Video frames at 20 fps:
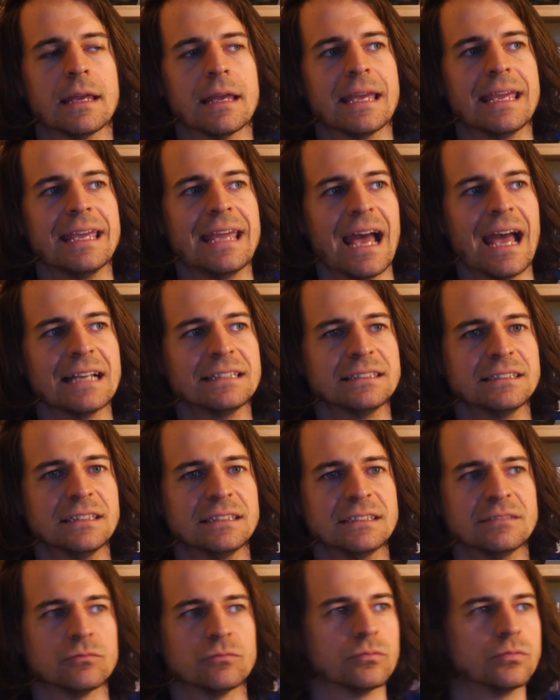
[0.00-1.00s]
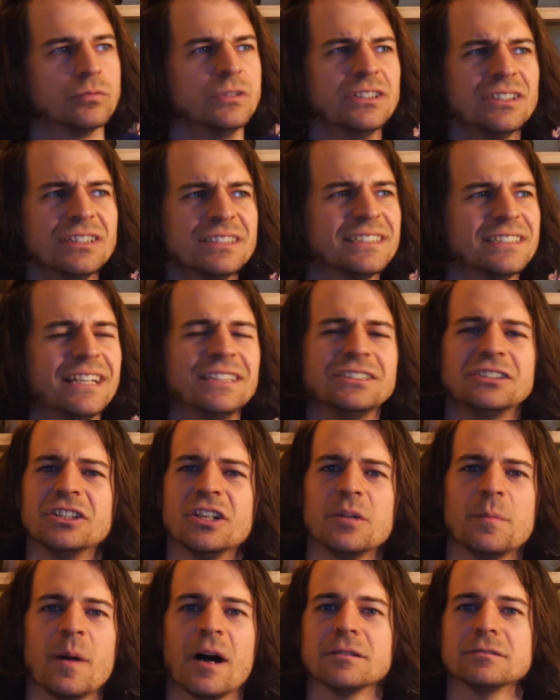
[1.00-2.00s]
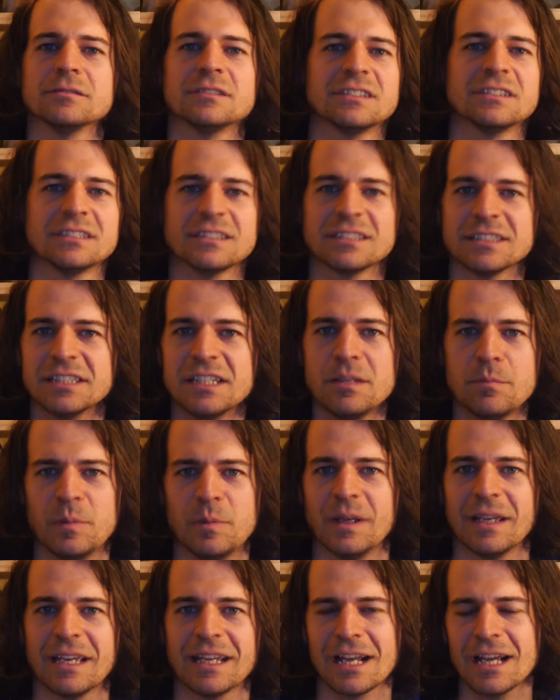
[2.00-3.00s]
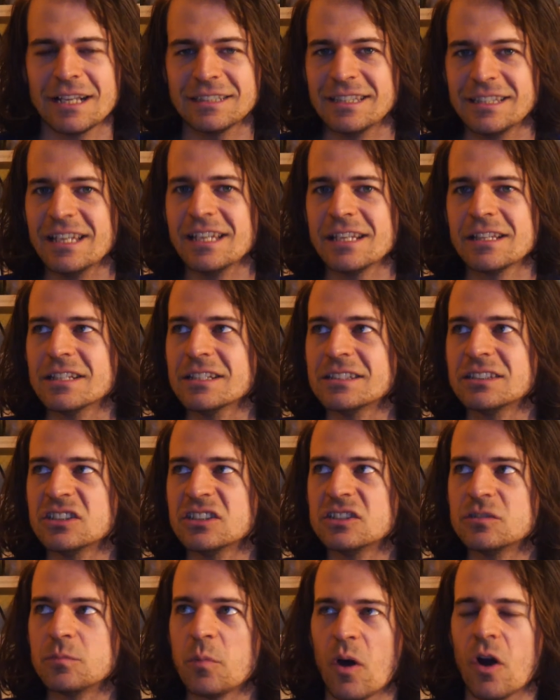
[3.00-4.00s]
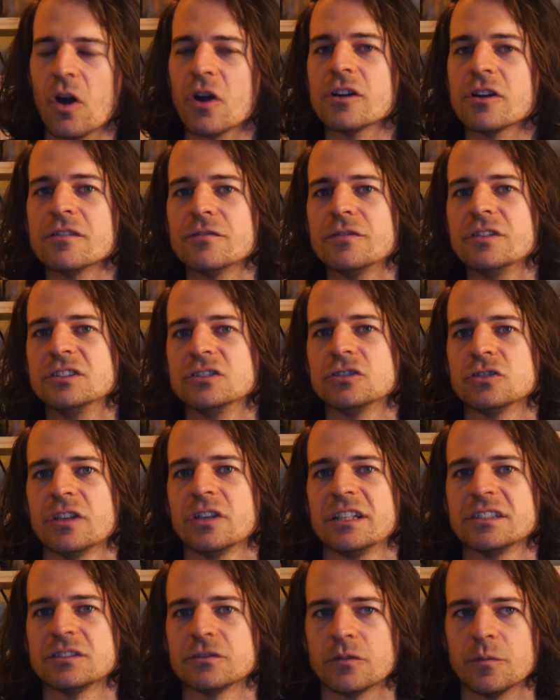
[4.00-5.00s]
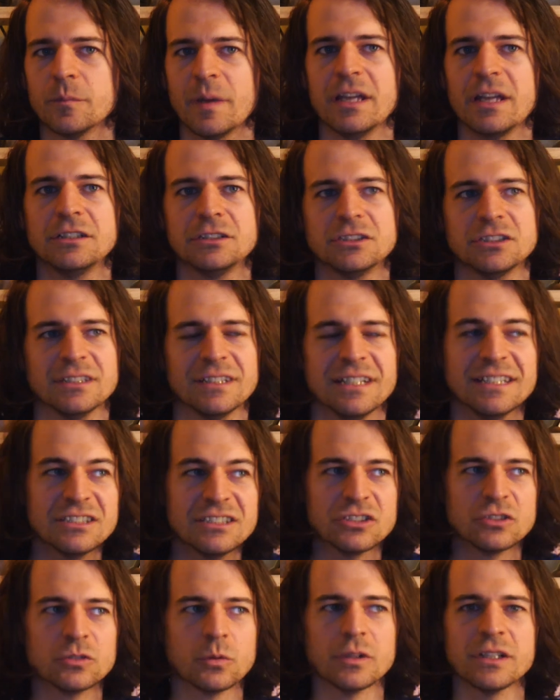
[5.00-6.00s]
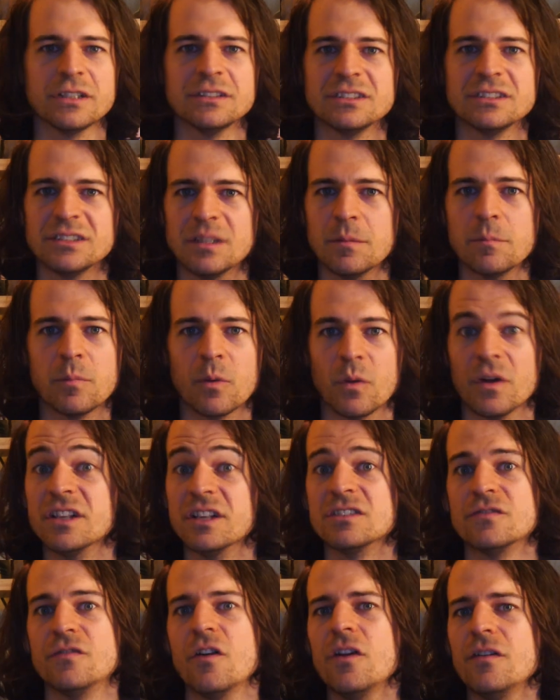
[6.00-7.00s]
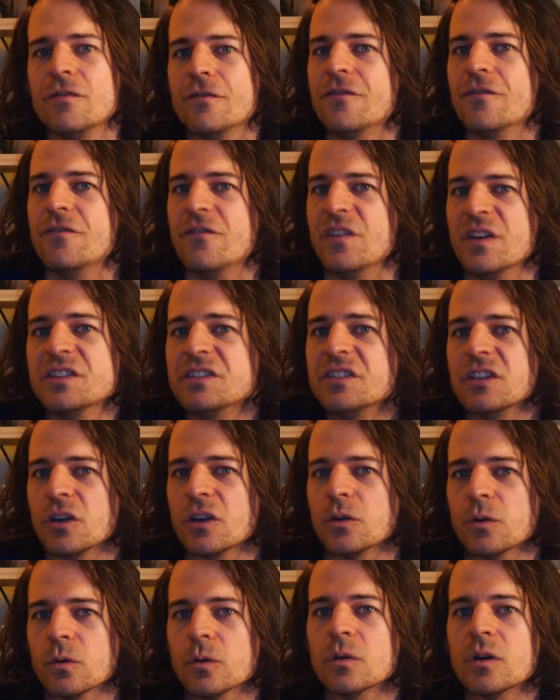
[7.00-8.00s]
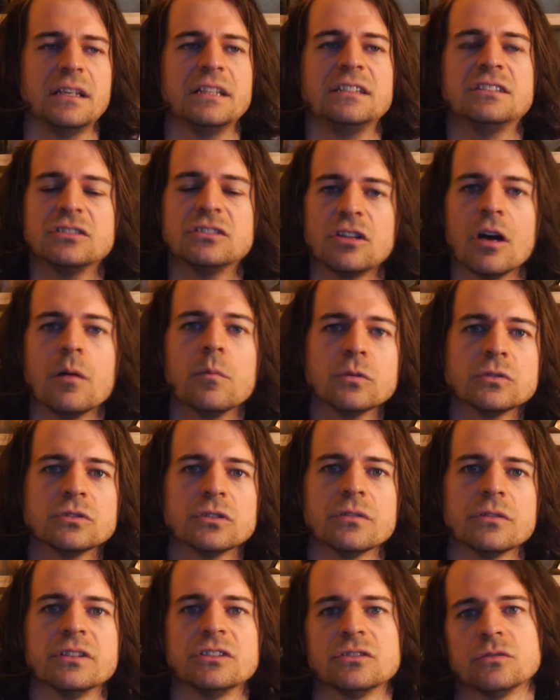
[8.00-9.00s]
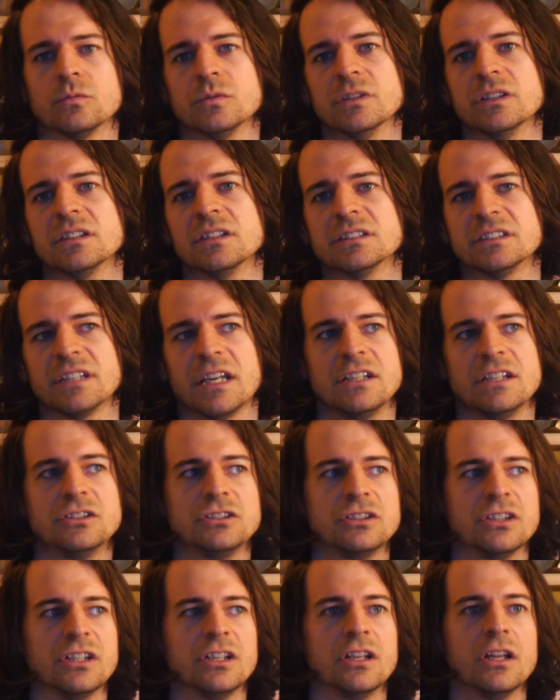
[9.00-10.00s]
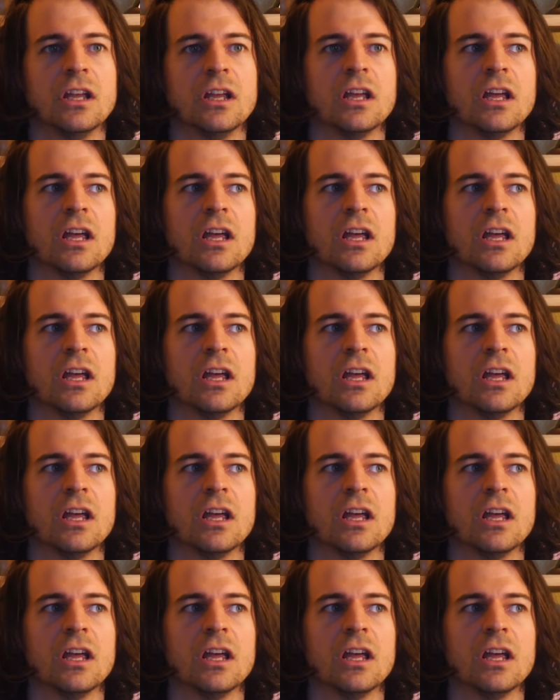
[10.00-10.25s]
he has this realization about sleeping. And I think this is part of his transformation. It's sort of simple and it's very physical. He stumbles on this realization